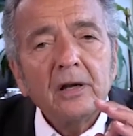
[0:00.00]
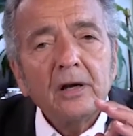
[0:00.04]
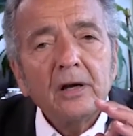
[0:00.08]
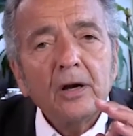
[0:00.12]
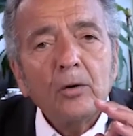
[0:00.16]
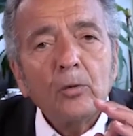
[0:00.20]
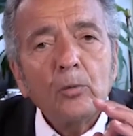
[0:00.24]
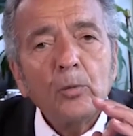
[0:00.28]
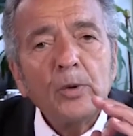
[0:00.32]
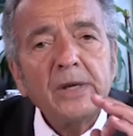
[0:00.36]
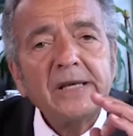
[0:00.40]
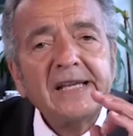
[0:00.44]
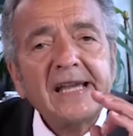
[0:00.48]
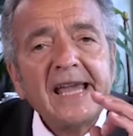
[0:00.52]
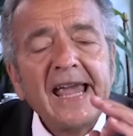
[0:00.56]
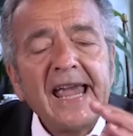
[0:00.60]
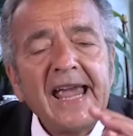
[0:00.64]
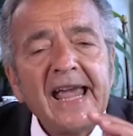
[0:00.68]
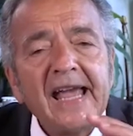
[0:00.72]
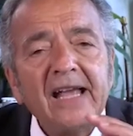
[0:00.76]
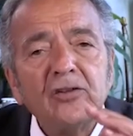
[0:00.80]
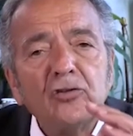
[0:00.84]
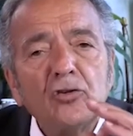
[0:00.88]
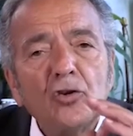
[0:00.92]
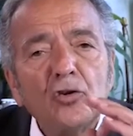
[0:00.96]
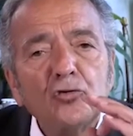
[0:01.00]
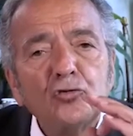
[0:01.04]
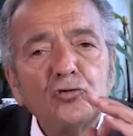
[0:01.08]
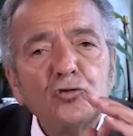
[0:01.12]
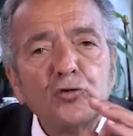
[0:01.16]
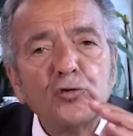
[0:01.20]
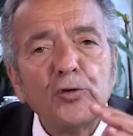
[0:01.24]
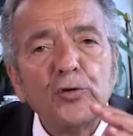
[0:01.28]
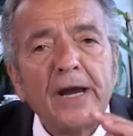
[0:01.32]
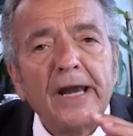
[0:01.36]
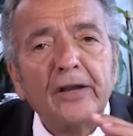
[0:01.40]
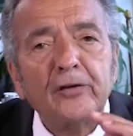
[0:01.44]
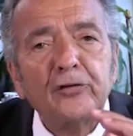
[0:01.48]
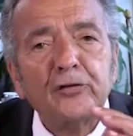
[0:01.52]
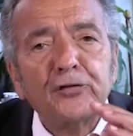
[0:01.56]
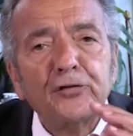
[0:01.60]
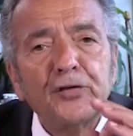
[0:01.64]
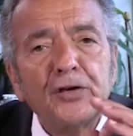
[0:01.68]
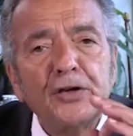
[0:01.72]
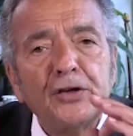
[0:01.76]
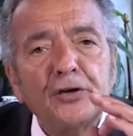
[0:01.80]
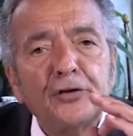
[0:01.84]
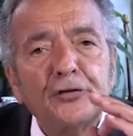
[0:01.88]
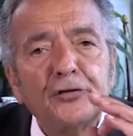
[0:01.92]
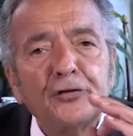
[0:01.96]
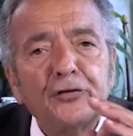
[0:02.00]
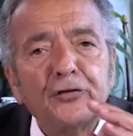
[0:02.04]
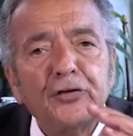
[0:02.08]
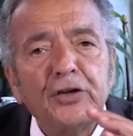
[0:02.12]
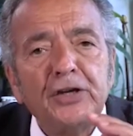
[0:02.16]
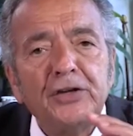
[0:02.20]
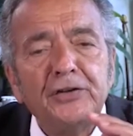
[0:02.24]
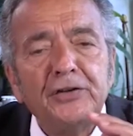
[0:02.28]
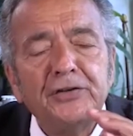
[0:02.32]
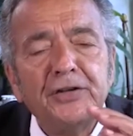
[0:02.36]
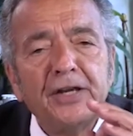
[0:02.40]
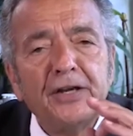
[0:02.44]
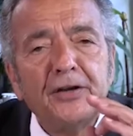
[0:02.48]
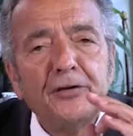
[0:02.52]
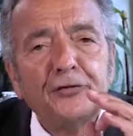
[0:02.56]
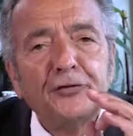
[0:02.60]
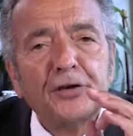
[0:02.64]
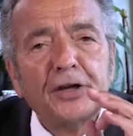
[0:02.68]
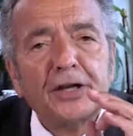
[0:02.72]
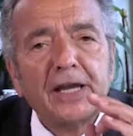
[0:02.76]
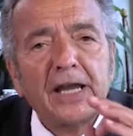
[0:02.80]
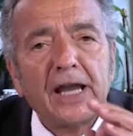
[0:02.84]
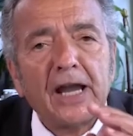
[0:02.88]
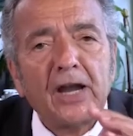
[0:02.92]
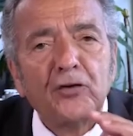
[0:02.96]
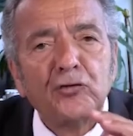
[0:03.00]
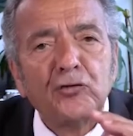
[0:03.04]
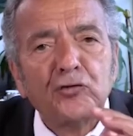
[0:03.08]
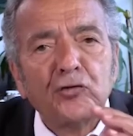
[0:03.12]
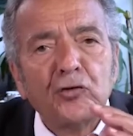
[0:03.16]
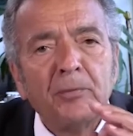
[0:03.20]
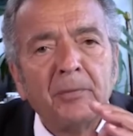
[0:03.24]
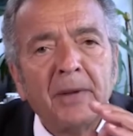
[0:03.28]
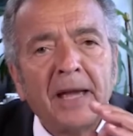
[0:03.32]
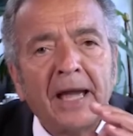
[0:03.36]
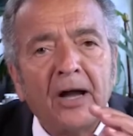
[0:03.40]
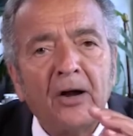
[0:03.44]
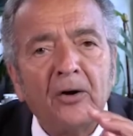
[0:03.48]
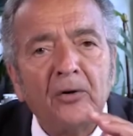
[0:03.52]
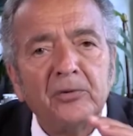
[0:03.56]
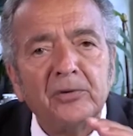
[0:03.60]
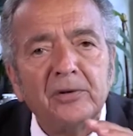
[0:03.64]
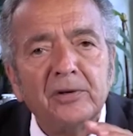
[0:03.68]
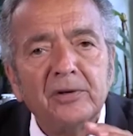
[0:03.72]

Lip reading: We can't transfer your CDs or cash them out.